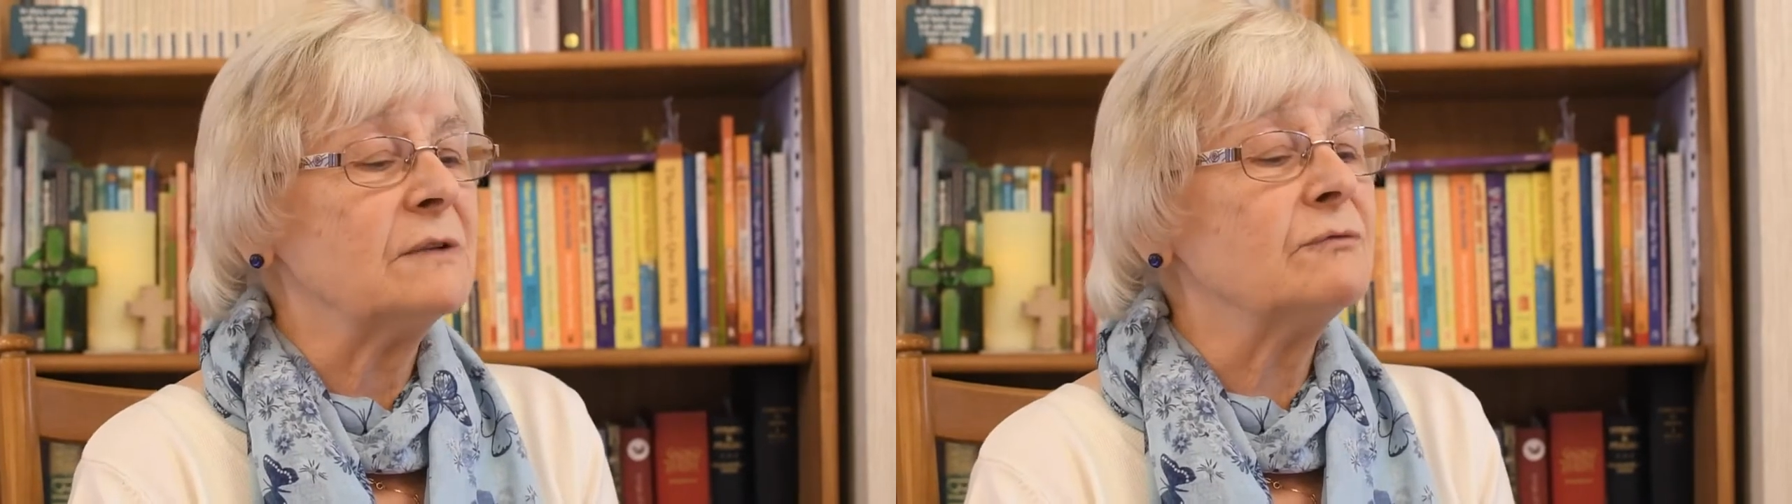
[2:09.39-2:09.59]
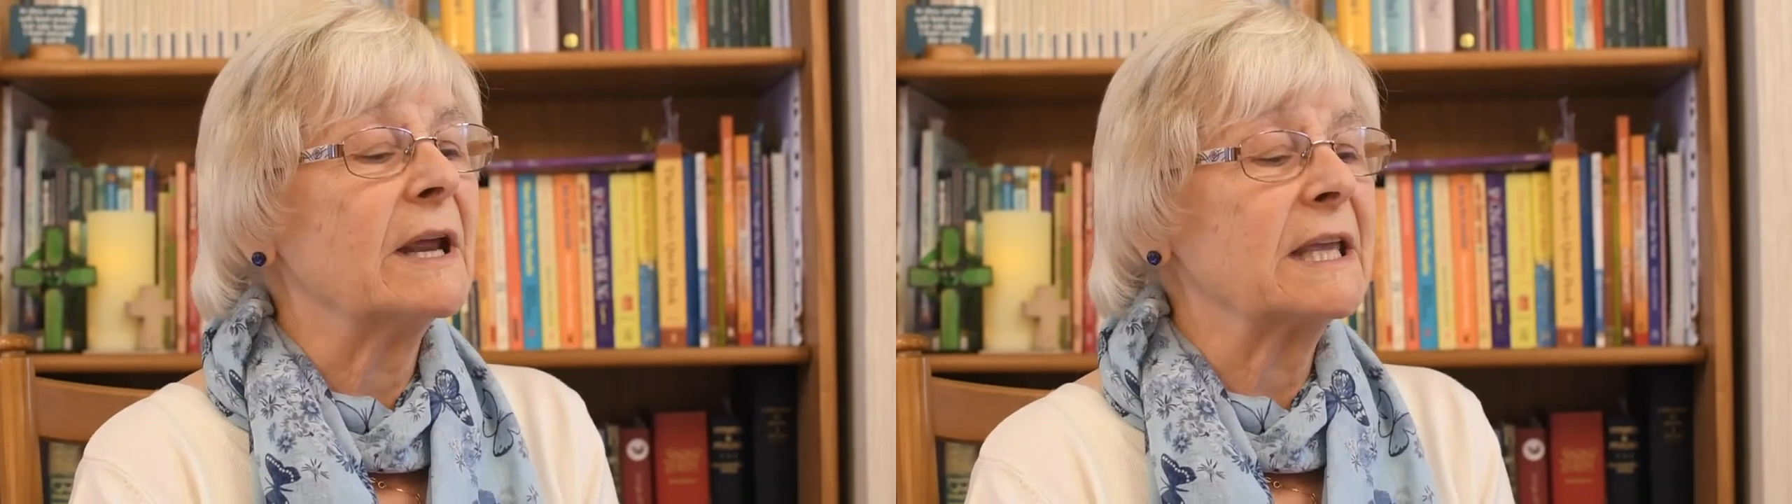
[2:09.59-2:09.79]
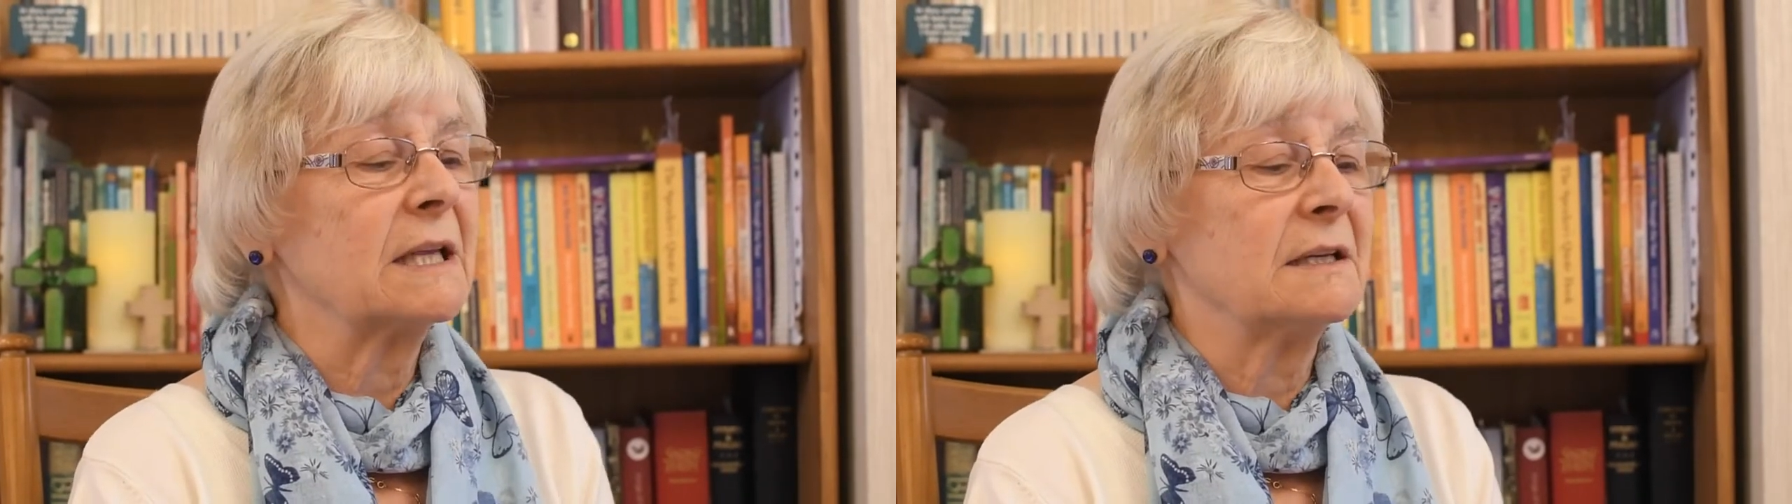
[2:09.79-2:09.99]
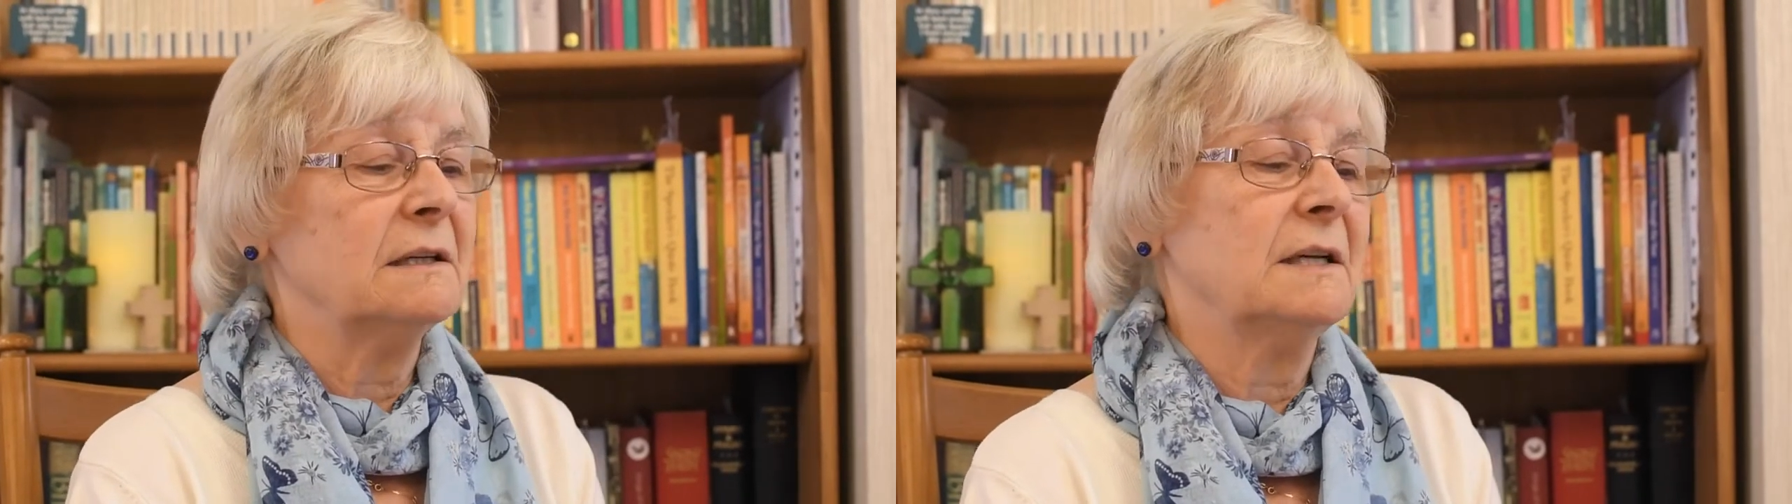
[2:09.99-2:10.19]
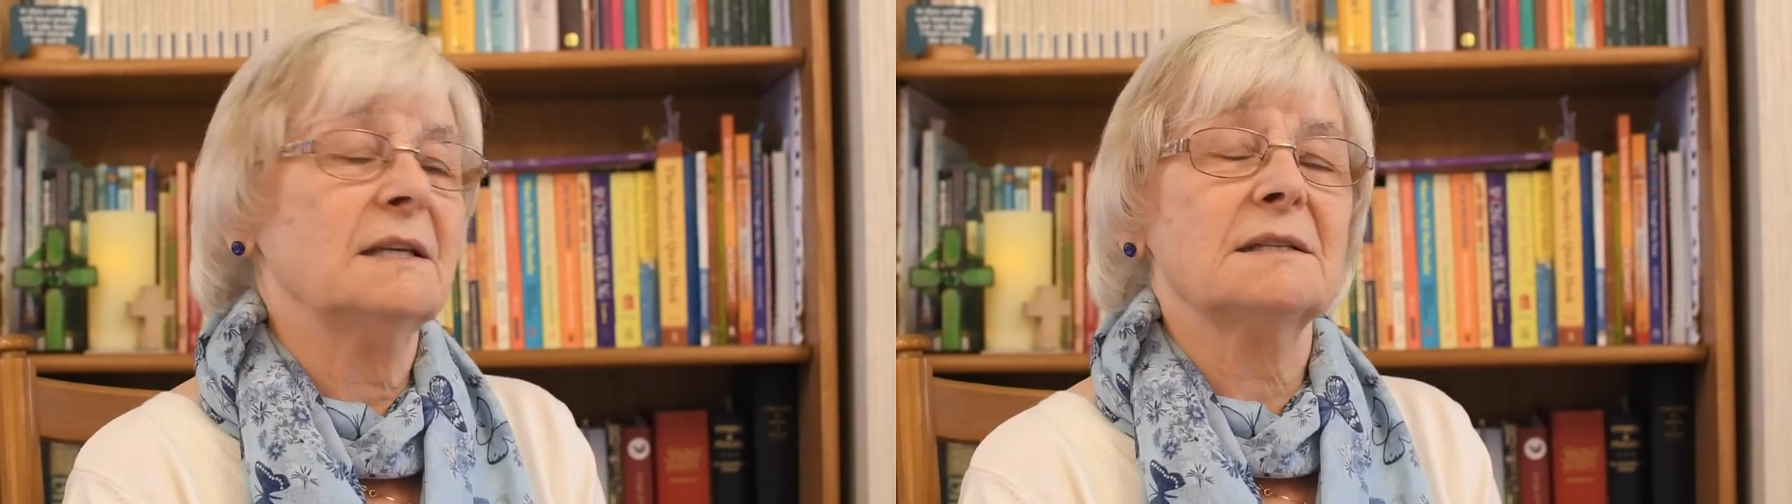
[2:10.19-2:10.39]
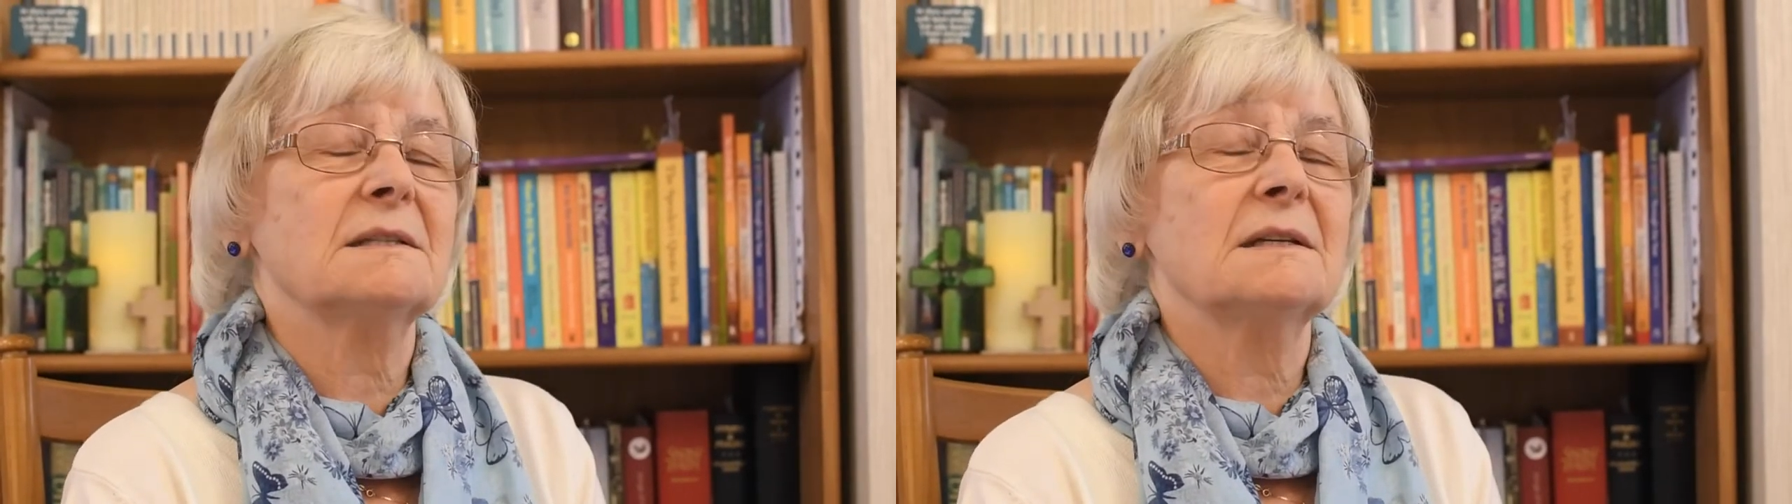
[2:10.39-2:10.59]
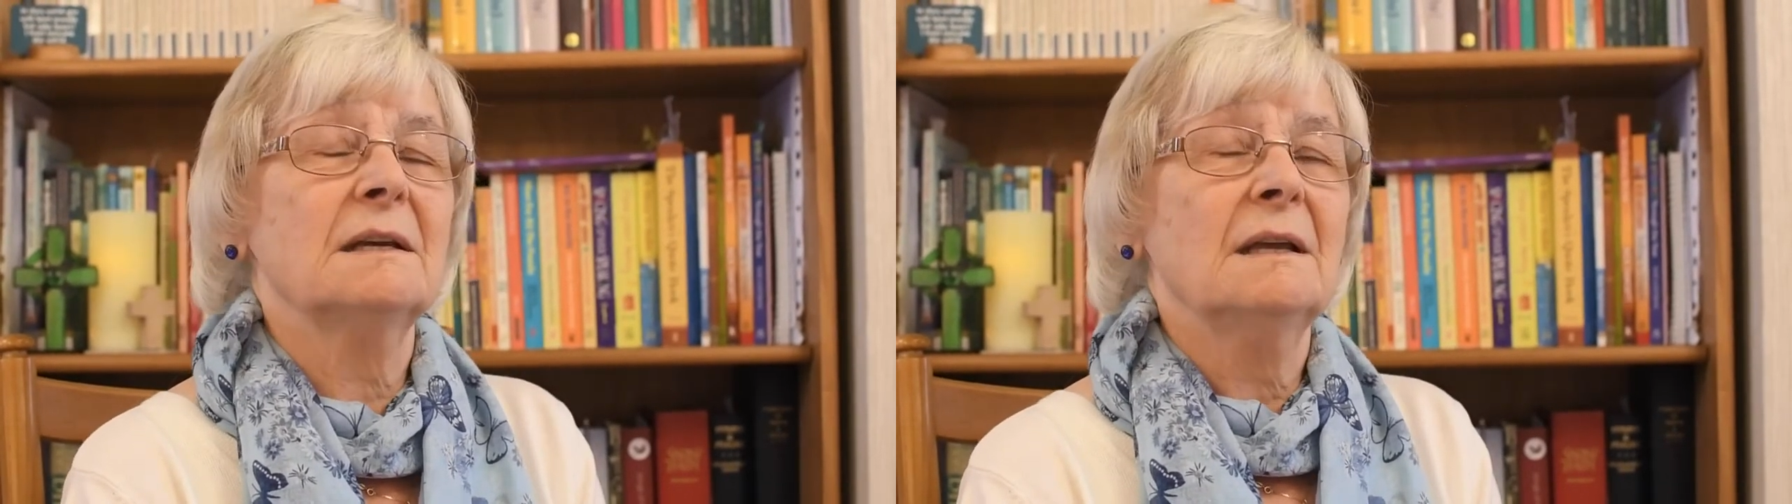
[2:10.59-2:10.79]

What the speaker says: recognised.